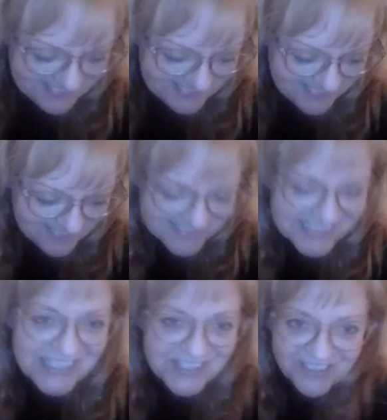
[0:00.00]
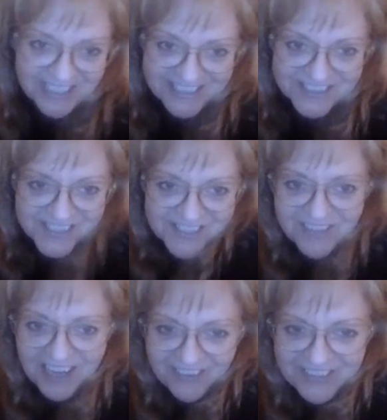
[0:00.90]
In its strange
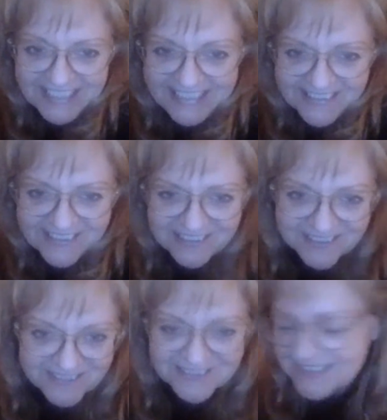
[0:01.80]
surroundings.